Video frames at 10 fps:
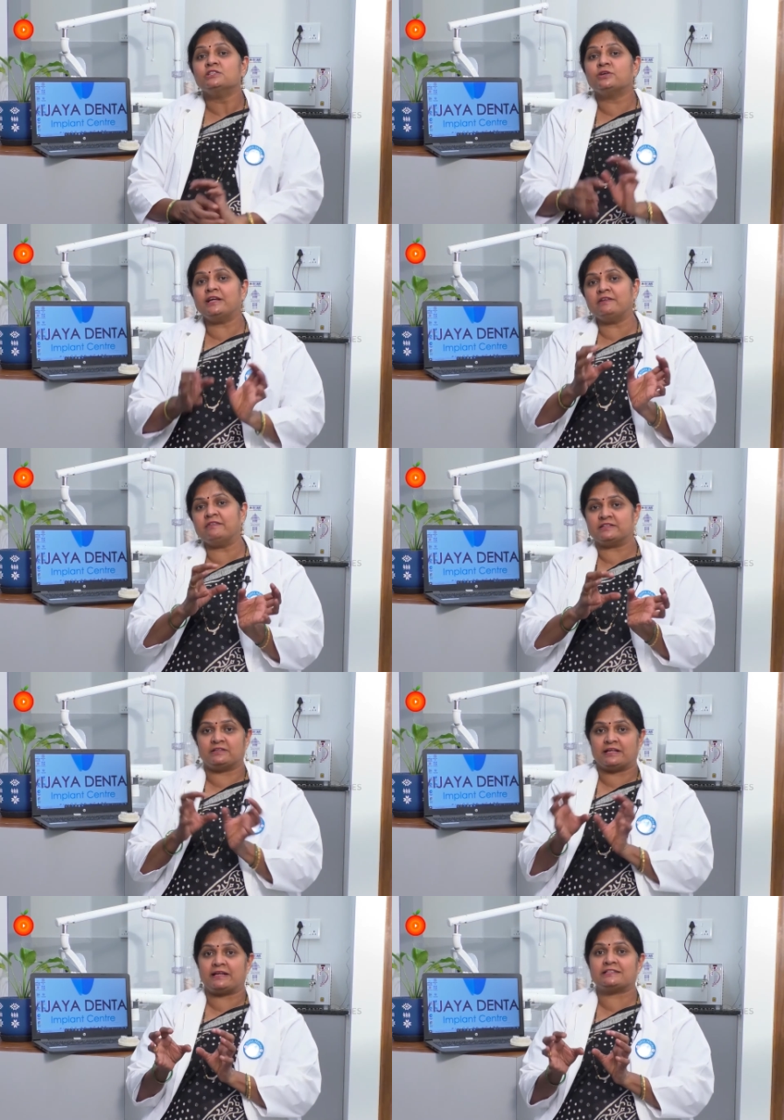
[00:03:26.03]
So
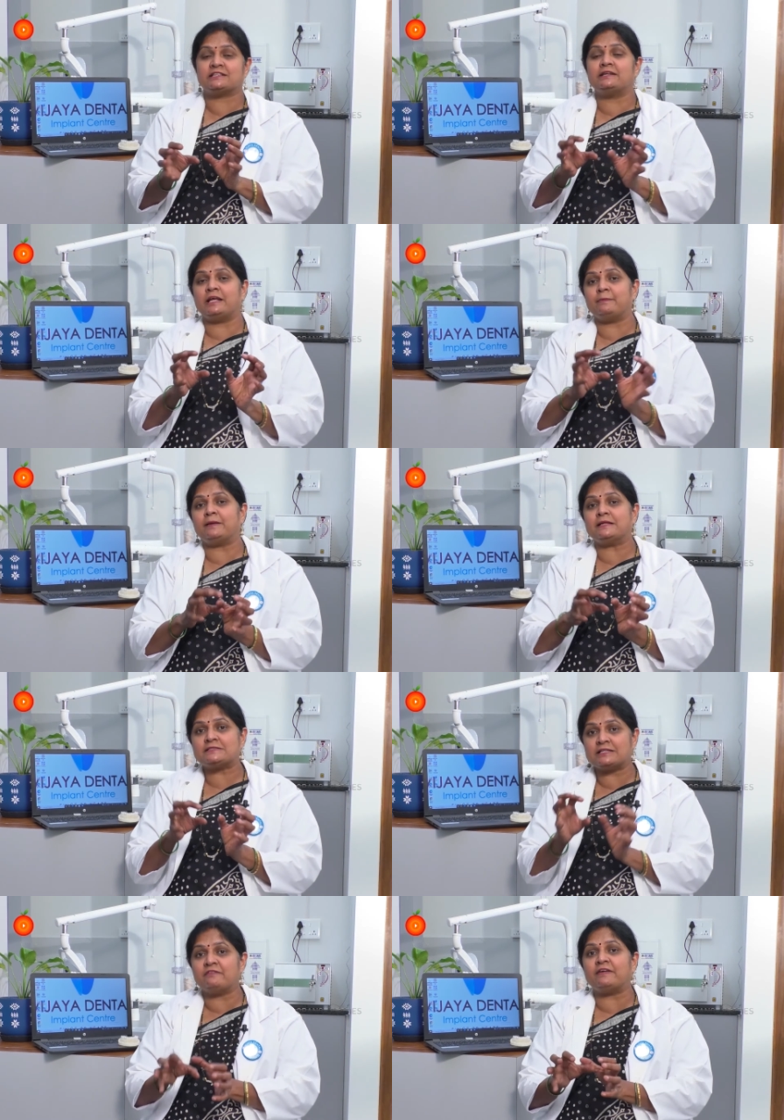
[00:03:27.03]
Invisalign as the name
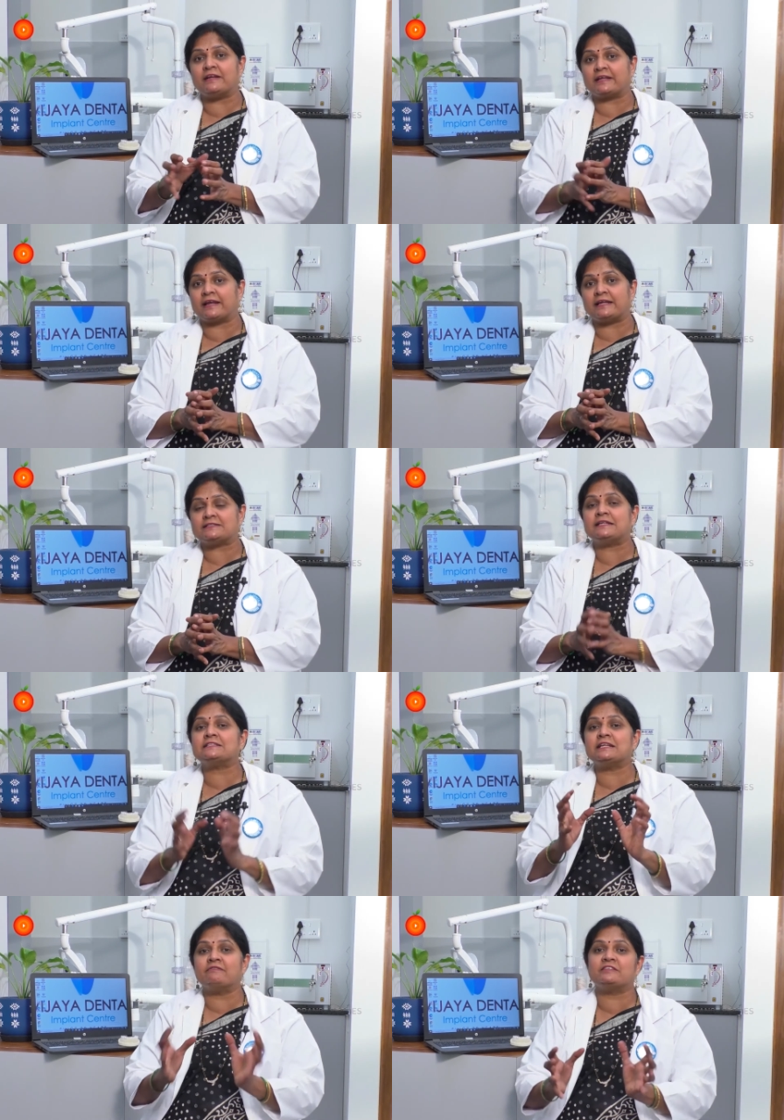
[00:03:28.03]
itself indicates it's
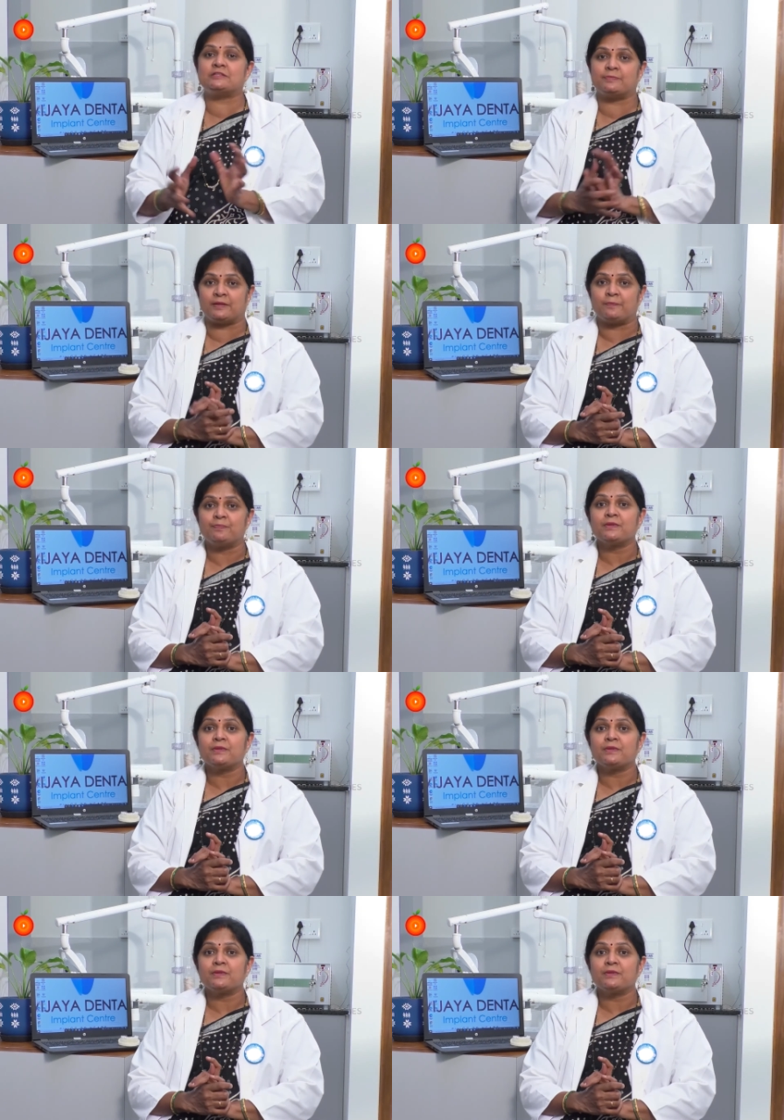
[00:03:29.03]
invisible